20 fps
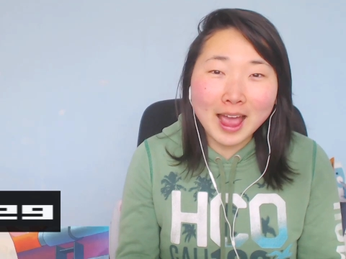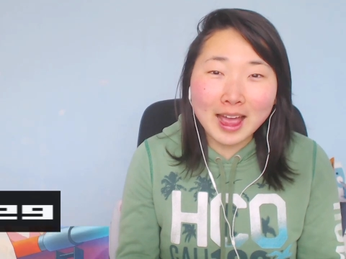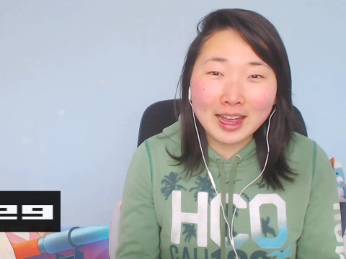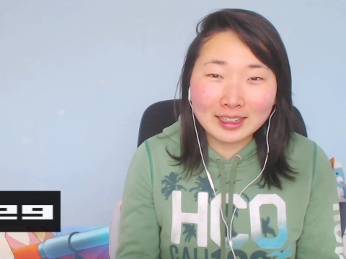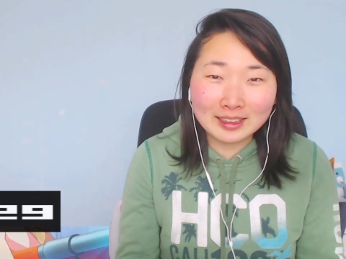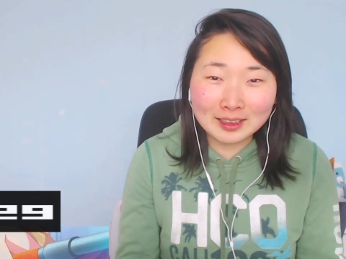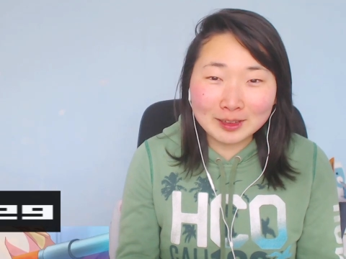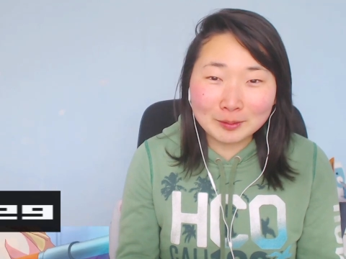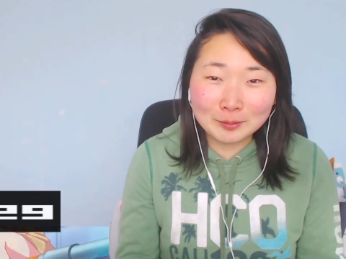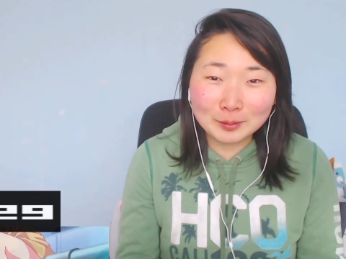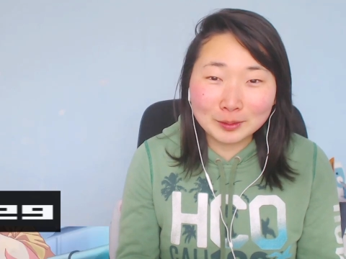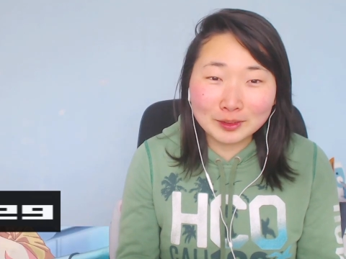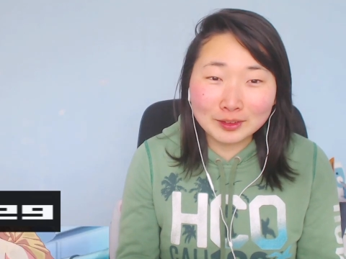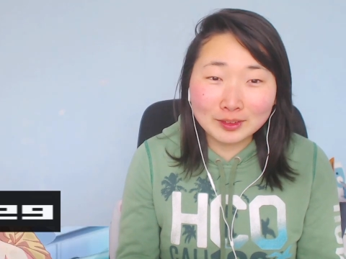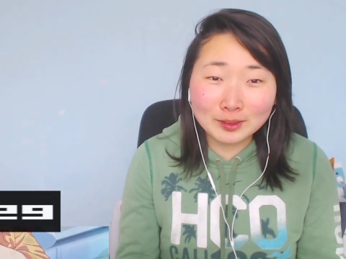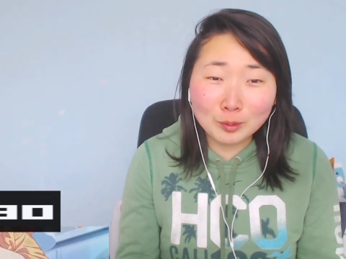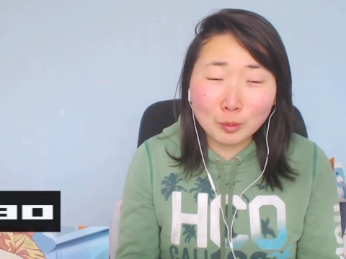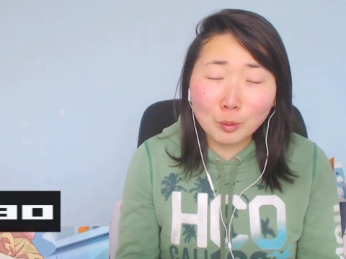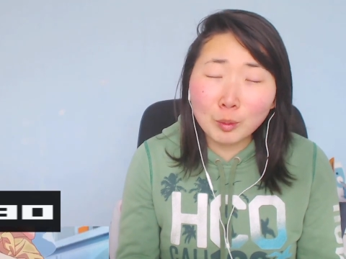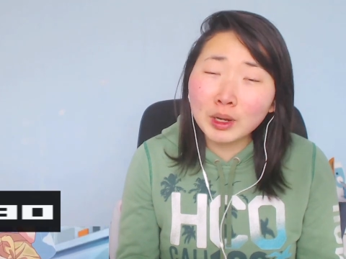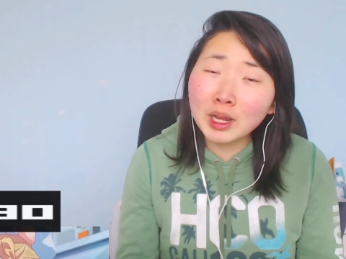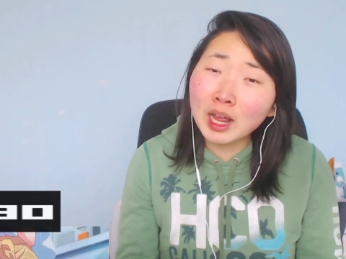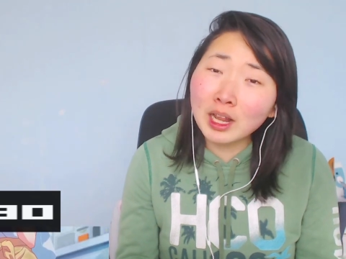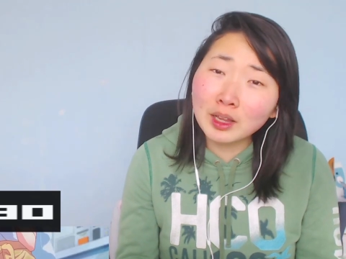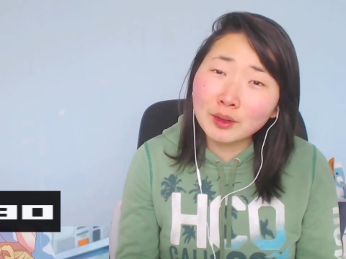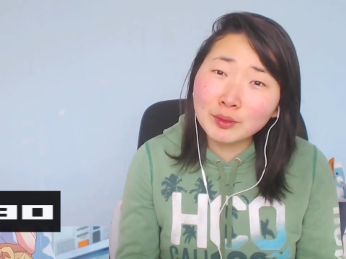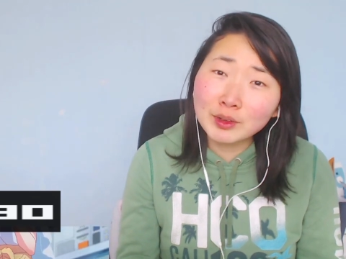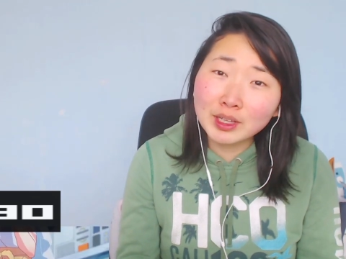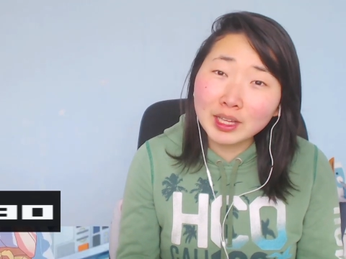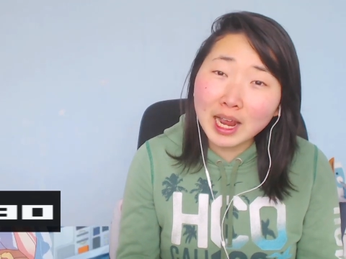and it was one hell
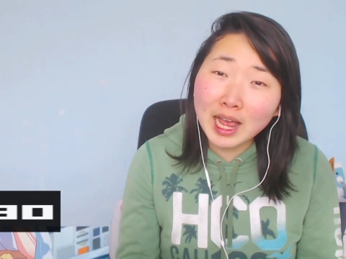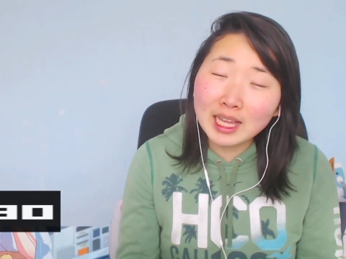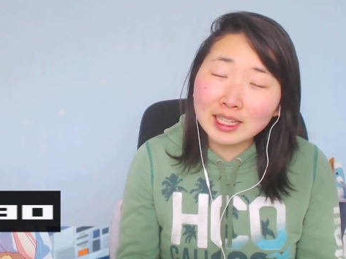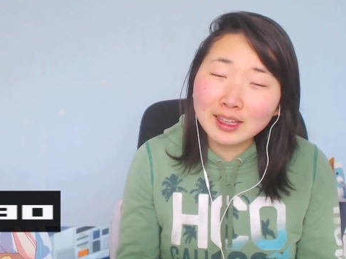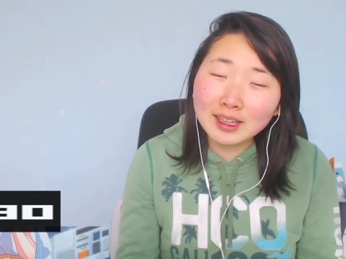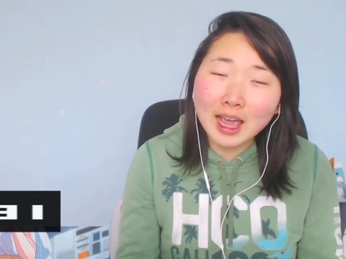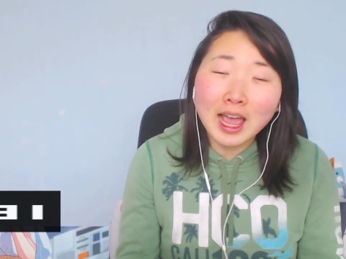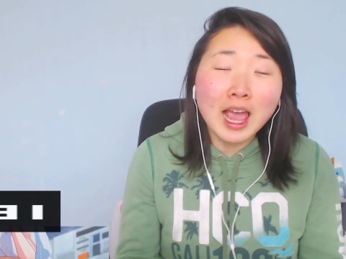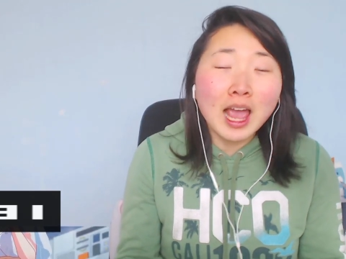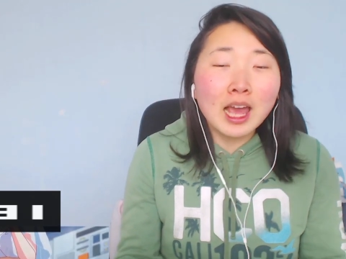of a good ending.